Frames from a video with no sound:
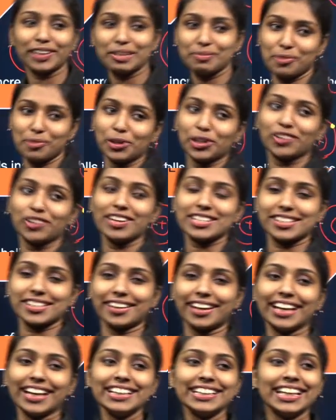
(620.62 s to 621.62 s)
any motivation,
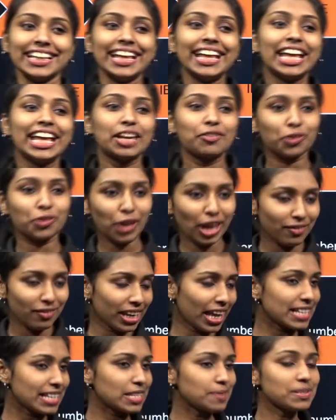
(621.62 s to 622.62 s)
right? If you have
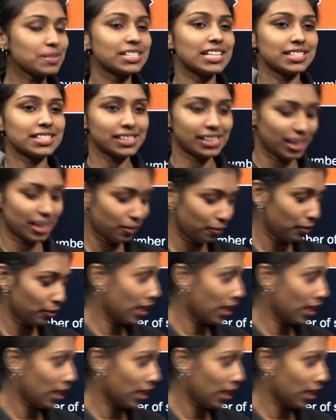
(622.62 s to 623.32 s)
any exams, just study